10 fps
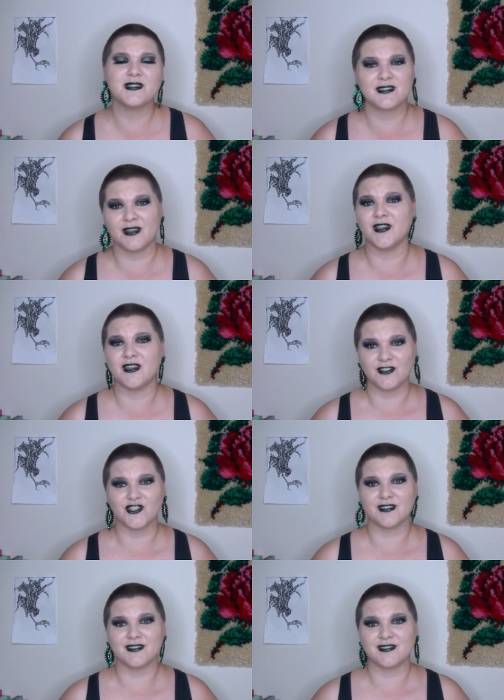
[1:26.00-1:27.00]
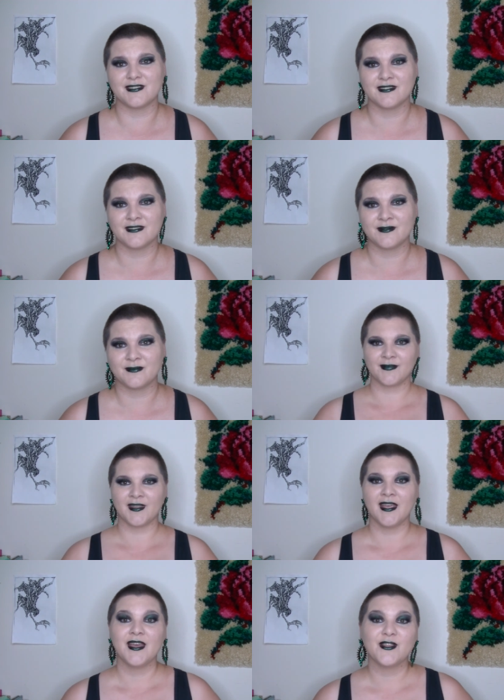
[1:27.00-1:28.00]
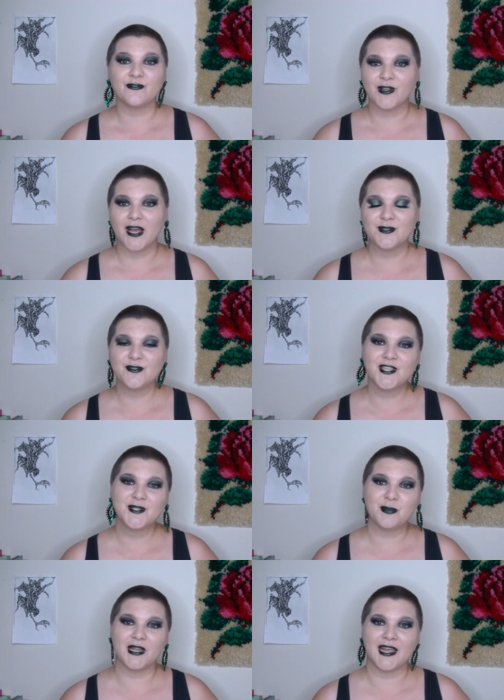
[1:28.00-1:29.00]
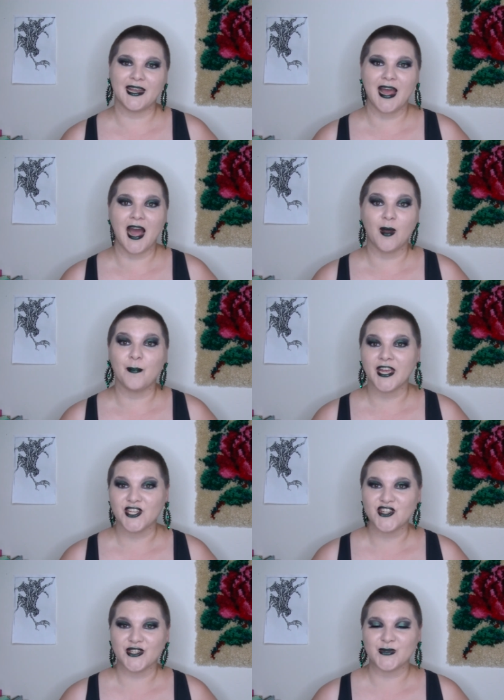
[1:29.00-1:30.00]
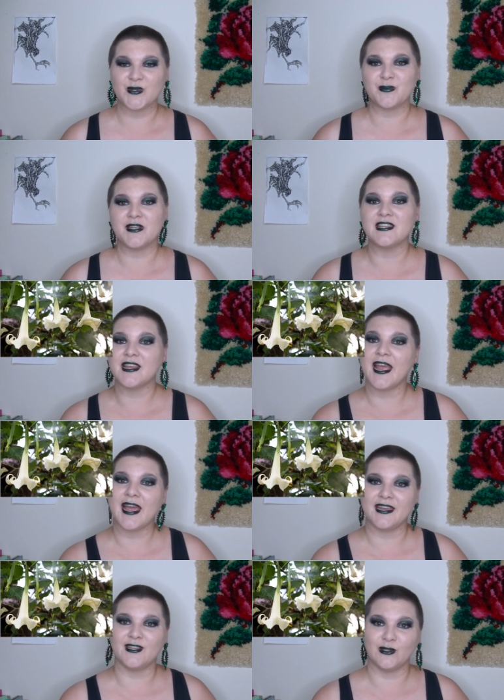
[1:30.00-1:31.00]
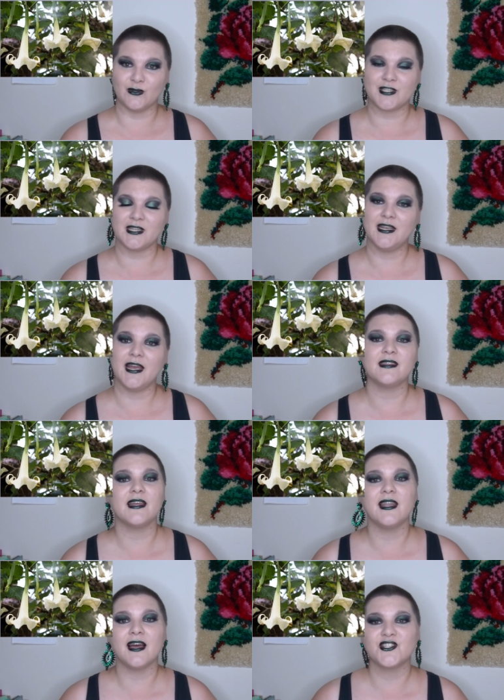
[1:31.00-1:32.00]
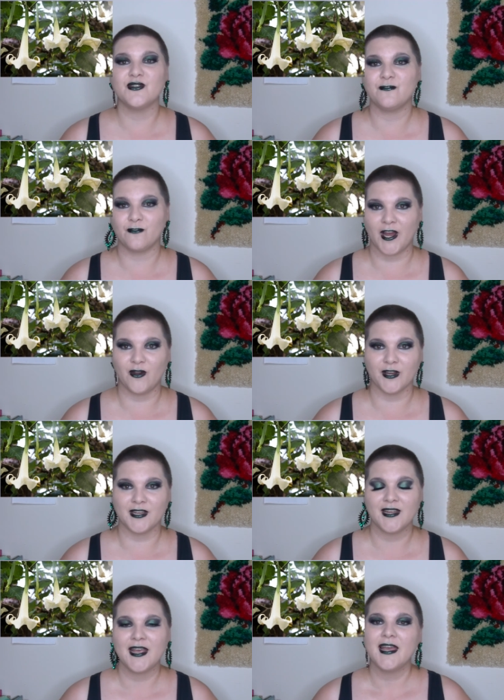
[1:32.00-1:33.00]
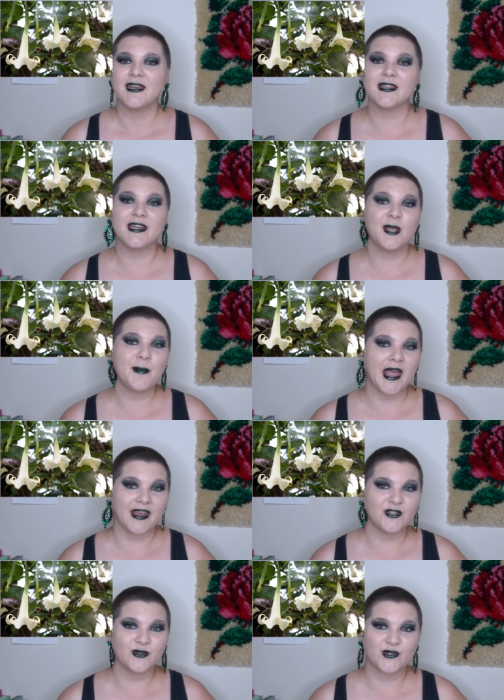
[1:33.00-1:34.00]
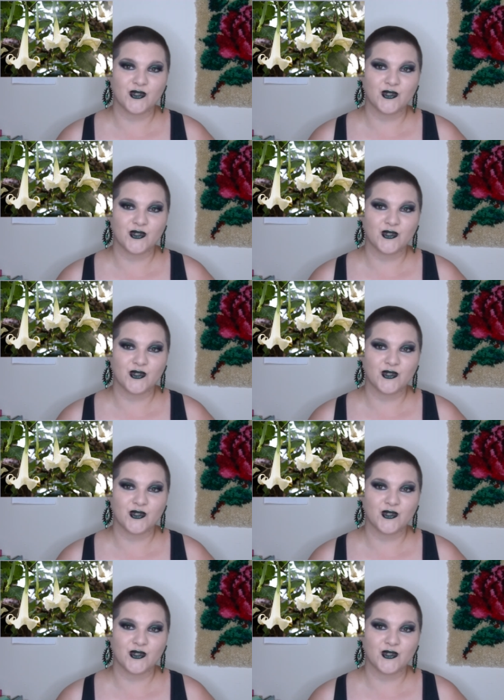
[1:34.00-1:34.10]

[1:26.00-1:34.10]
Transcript: to 7 inches. The flowers of this plant are pendulous, which means that they hang loosely and they're large and fragrant. Now the name Angel's